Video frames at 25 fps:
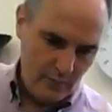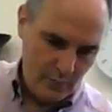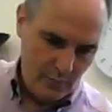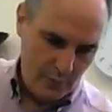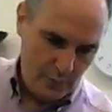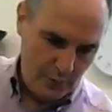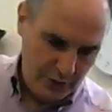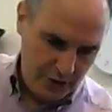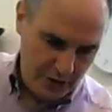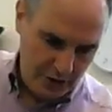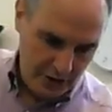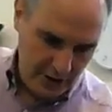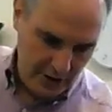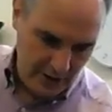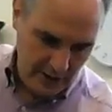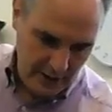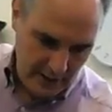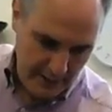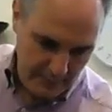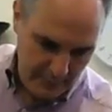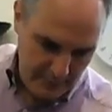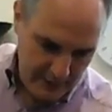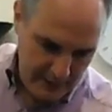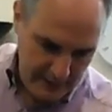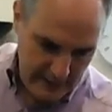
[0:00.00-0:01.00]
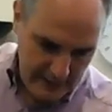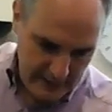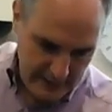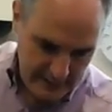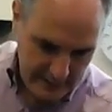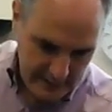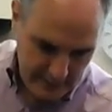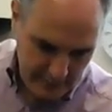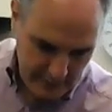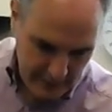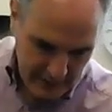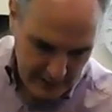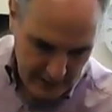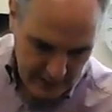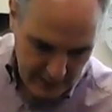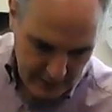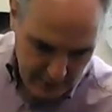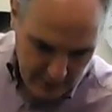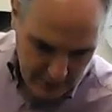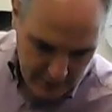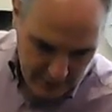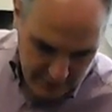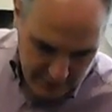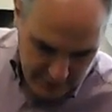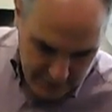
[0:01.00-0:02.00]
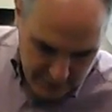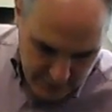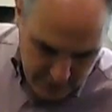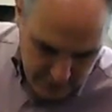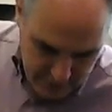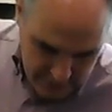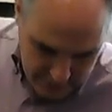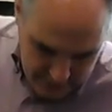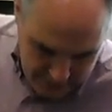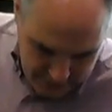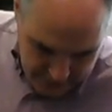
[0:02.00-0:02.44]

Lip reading: Push up against me now with your foot.